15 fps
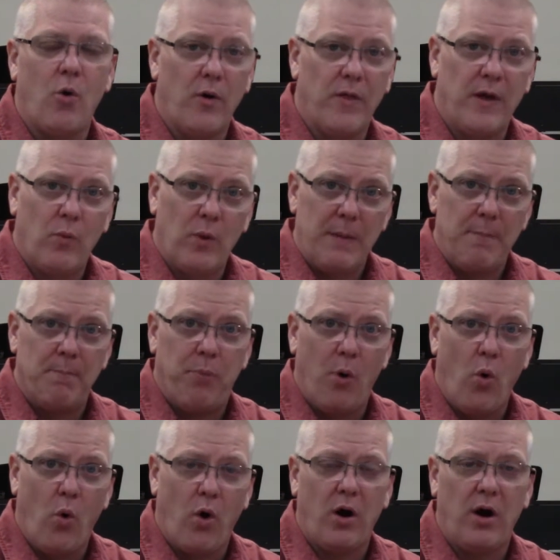or that we
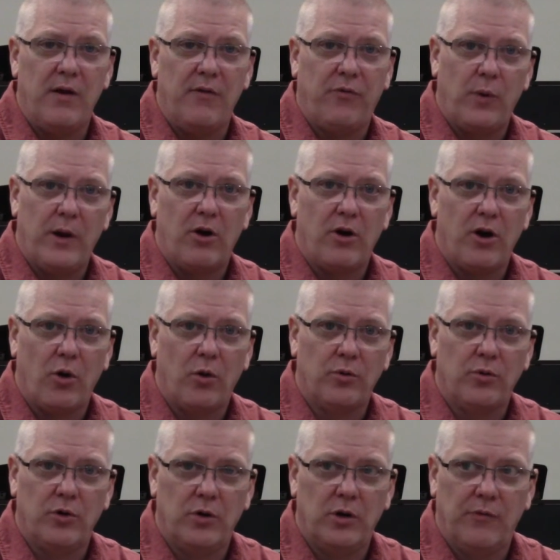bore, if we are
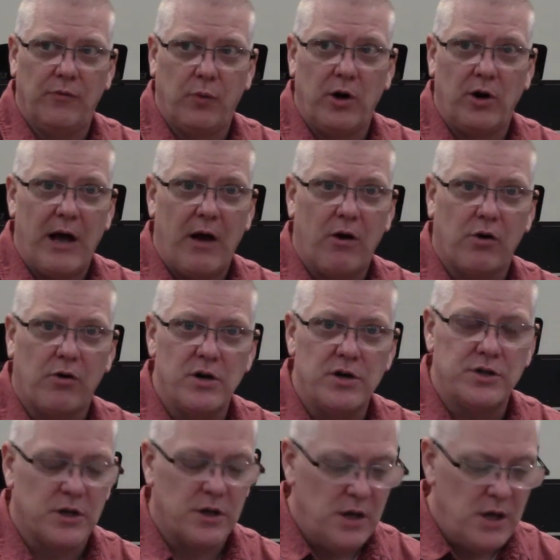now a
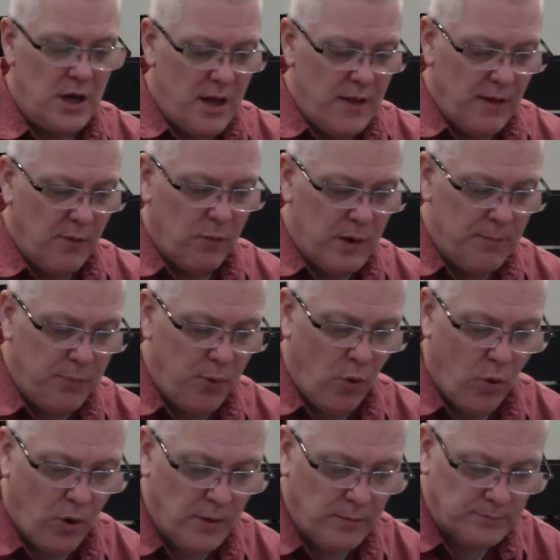Christian, that we
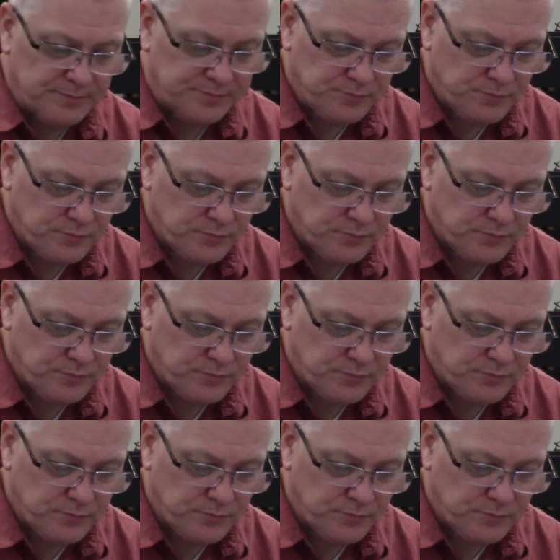bore